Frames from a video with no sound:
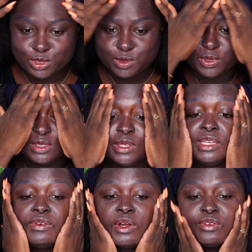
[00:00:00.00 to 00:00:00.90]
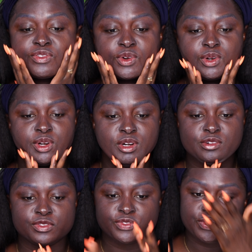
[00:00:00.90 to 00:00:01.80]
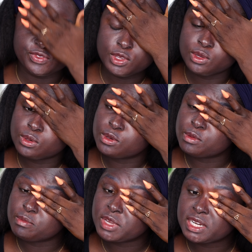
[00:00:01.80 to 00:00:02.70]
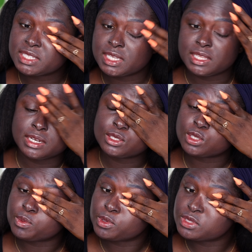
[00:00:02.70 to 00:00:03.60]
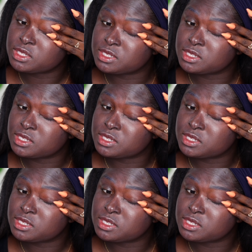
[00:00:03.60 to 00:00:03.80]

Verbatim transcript: we're supposed to leave it on for a few minutes and then it's supposed to